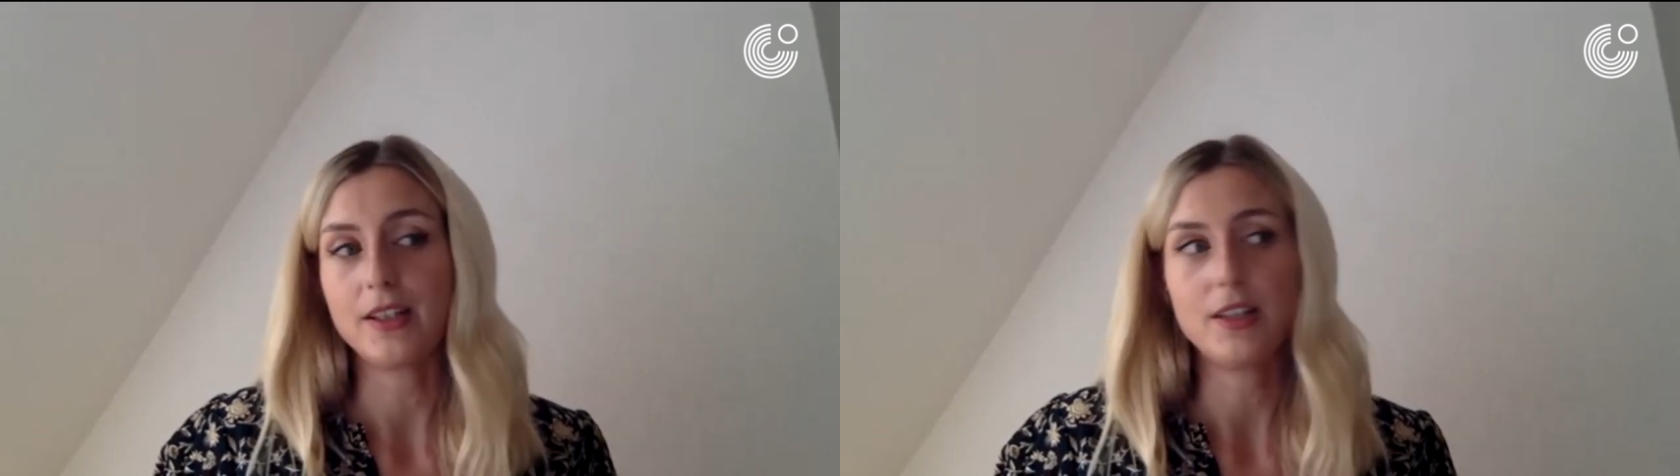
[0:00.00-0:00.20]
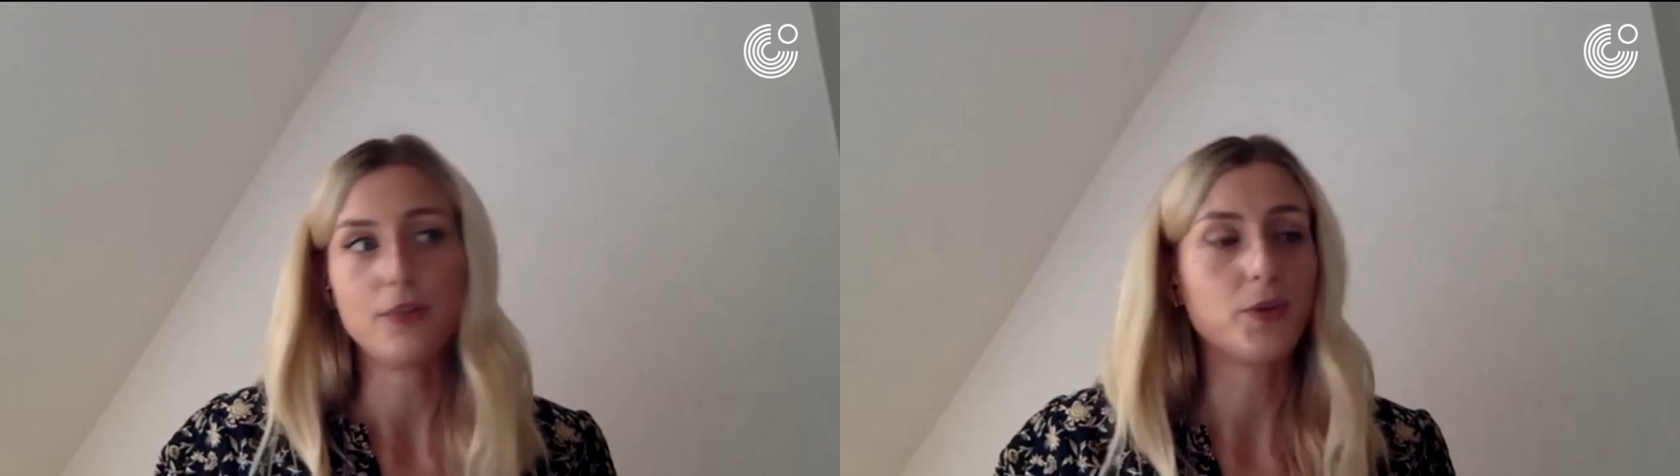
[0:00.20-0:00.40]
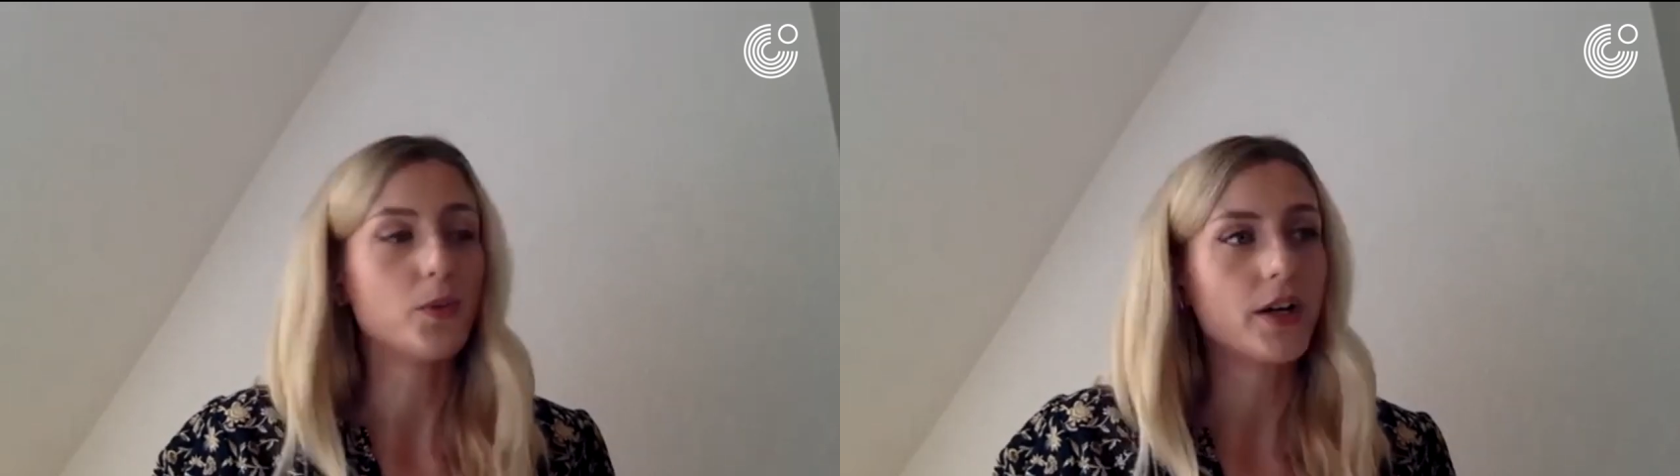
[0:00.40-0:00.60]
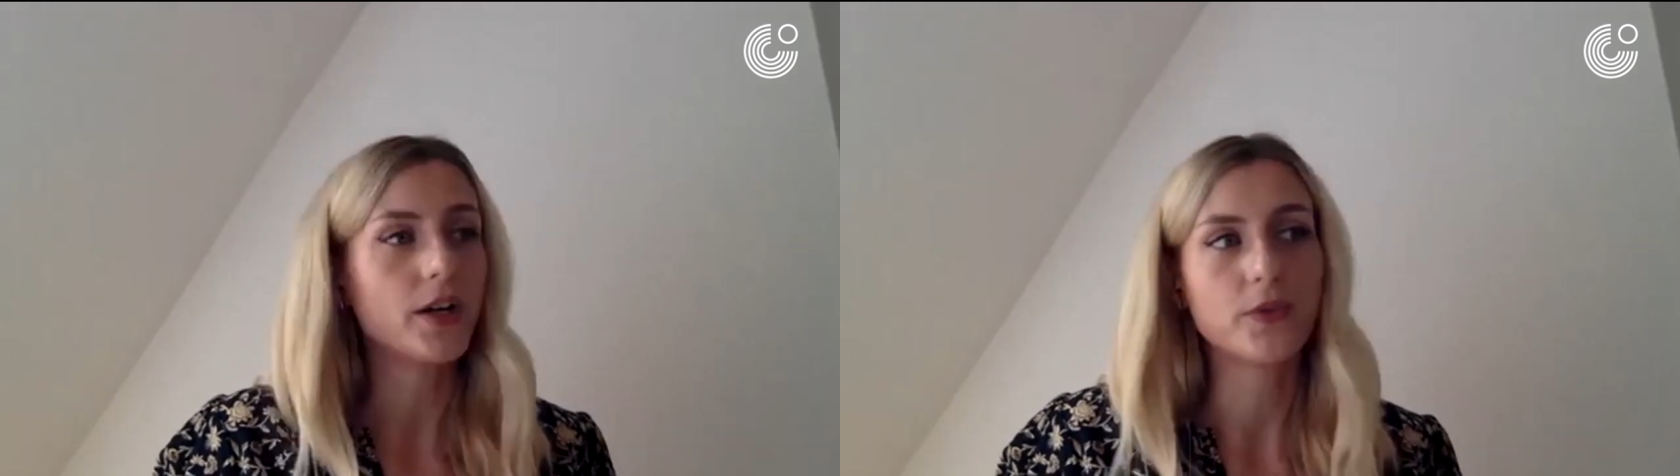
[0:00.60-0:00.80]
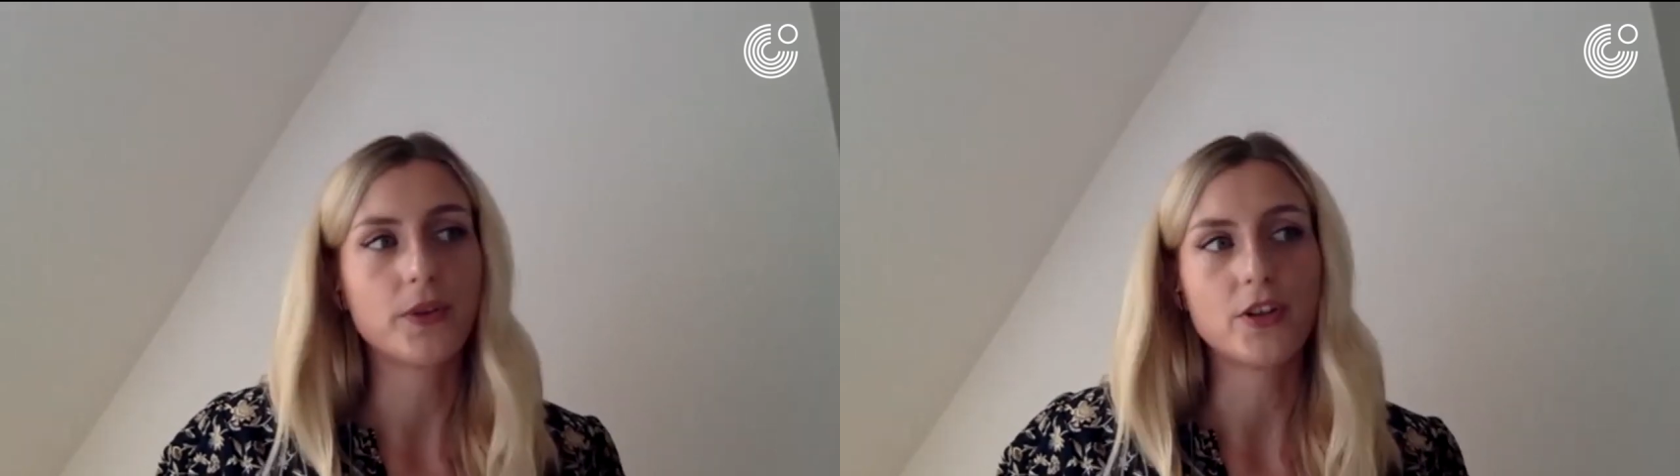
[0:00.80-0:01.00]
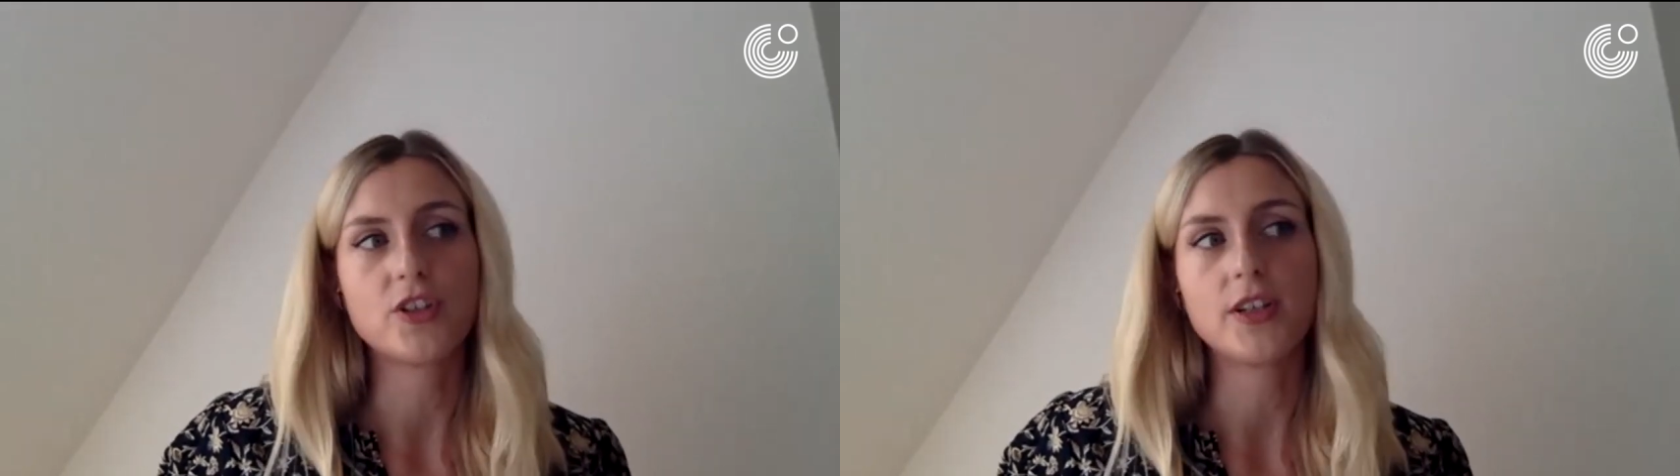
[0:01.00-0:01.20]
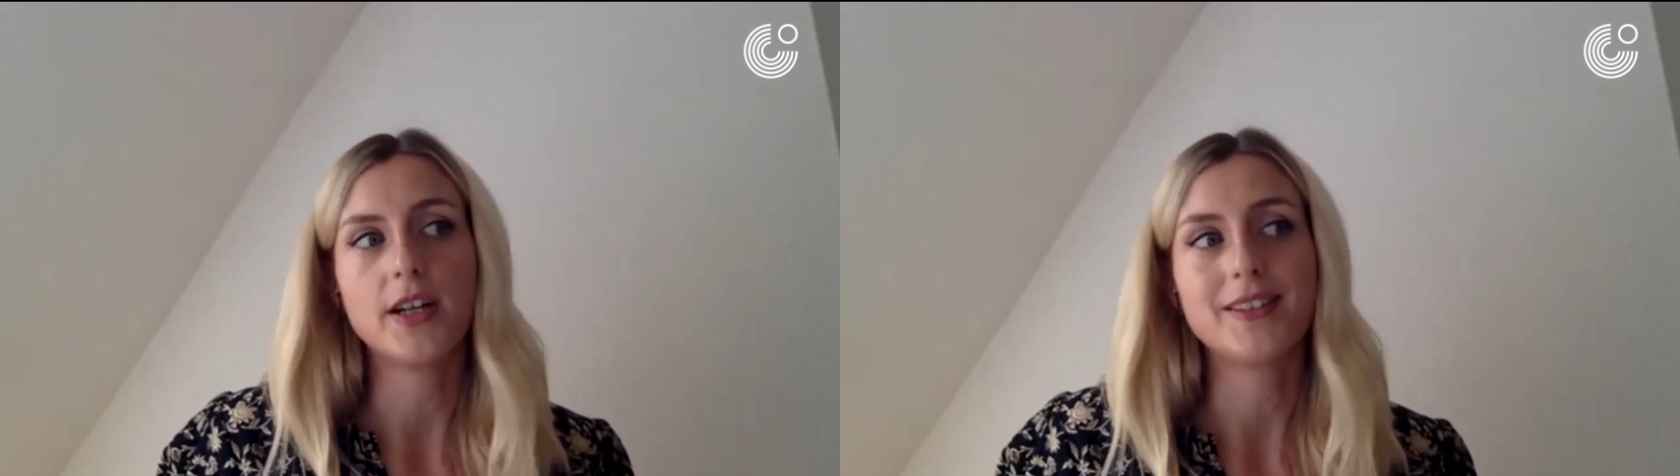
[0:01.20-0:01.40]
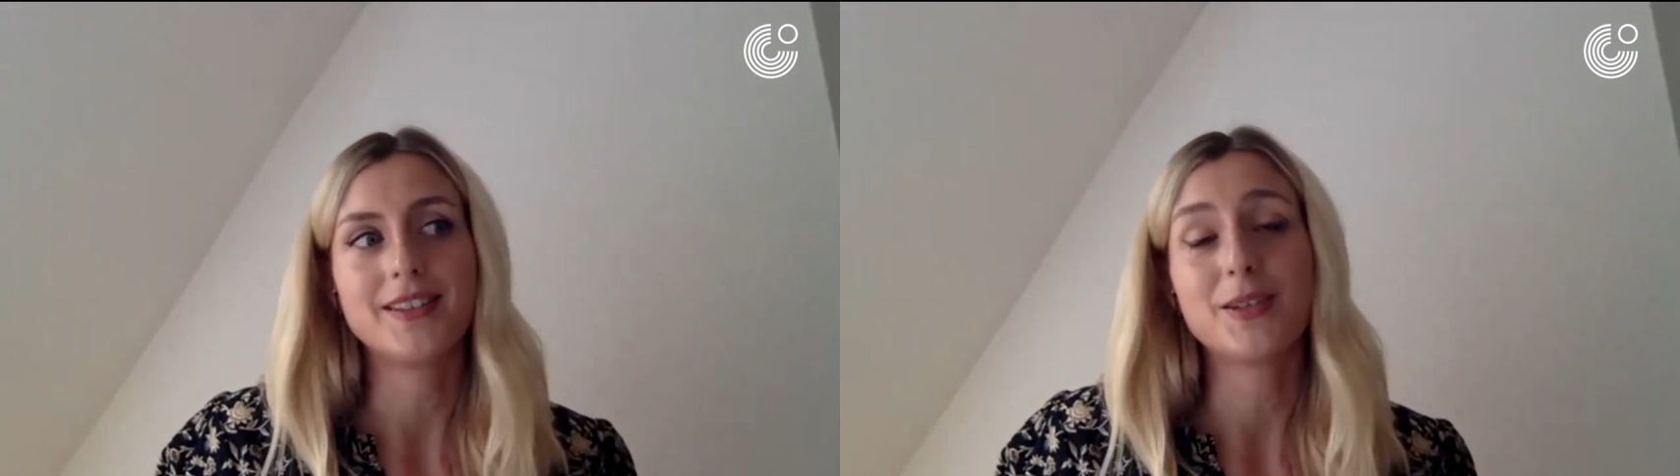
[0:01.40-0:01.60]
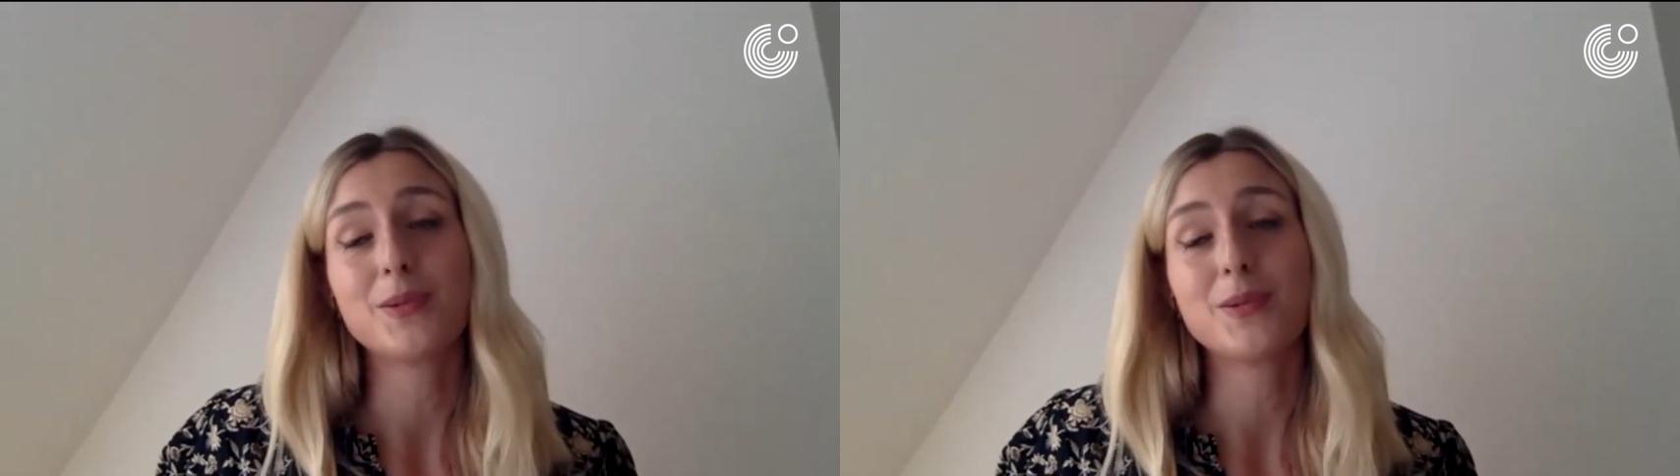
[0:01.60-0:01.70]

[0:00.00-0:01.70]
if you worked for the Stasi,